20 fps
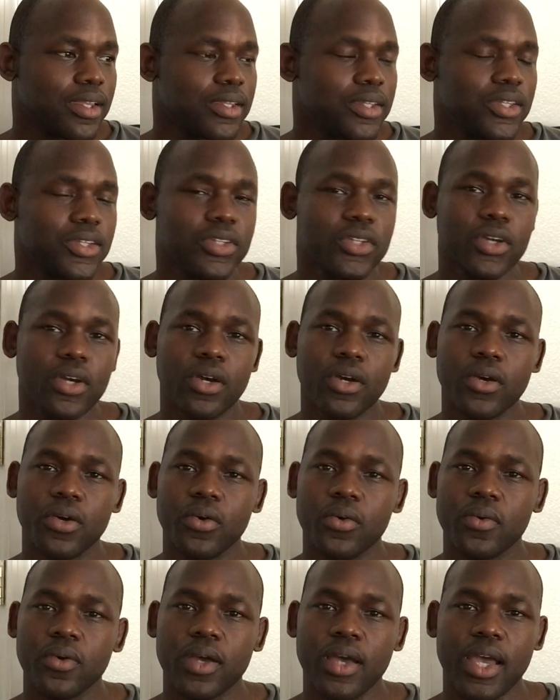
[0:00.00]
You
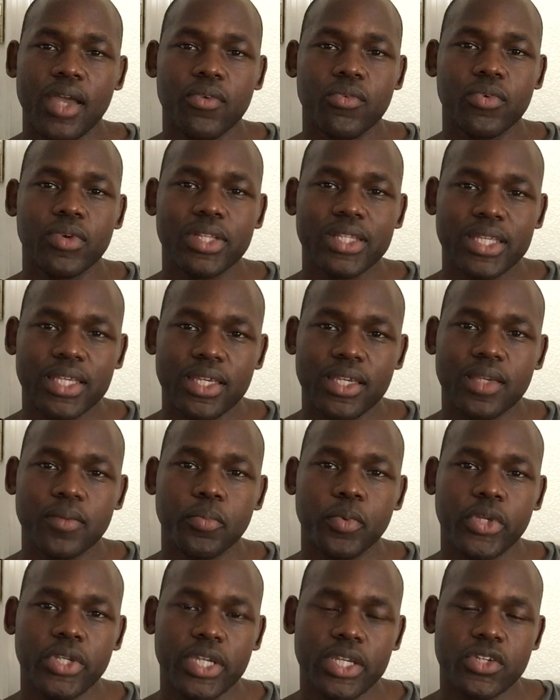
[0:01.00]
know, I really
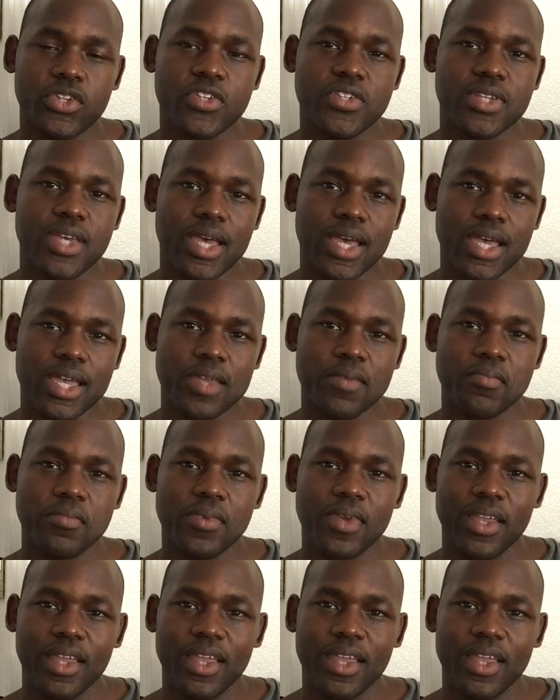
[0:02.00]
appreciate your time.